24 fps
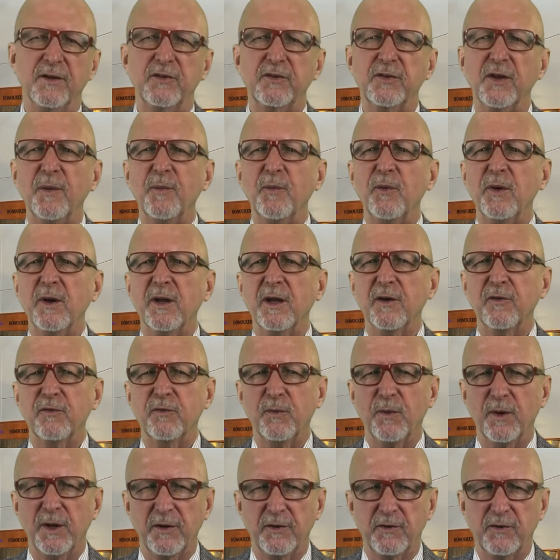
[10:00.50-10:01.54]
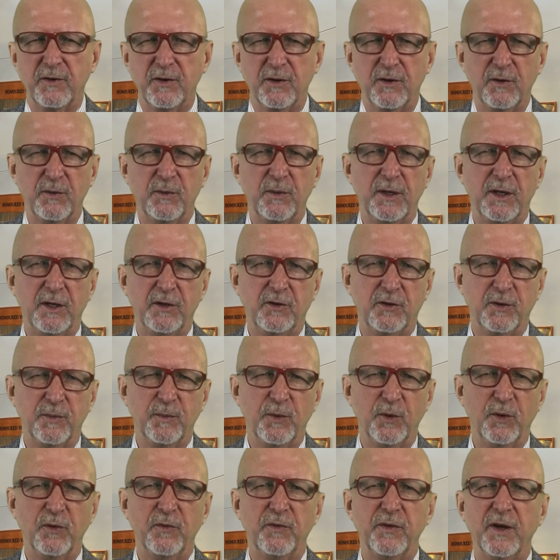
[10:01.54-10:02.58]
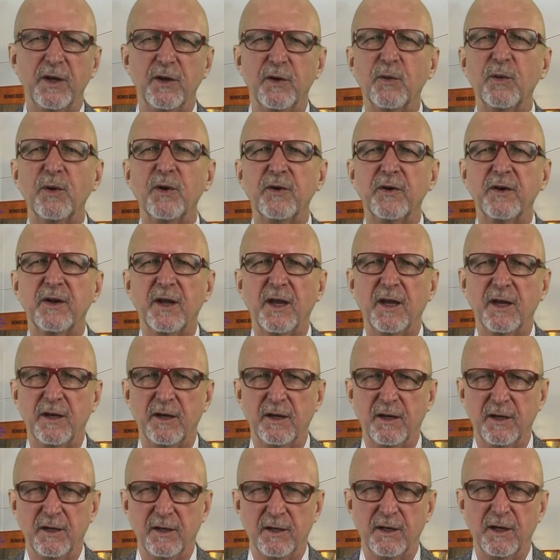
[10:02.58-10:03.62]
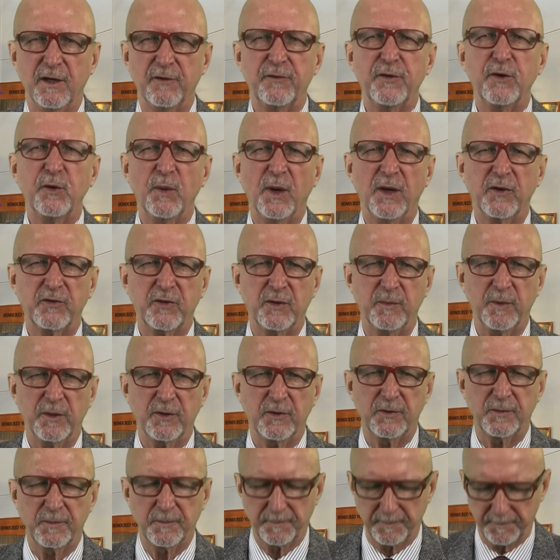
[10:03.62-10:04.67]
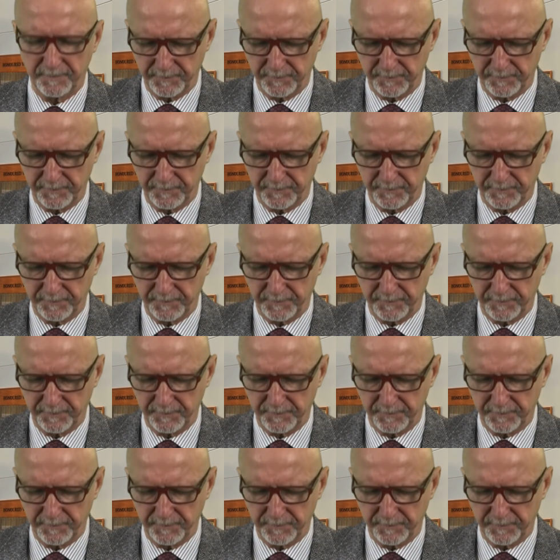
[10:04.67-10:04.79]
summary of what you need to move in order to get a few estimates.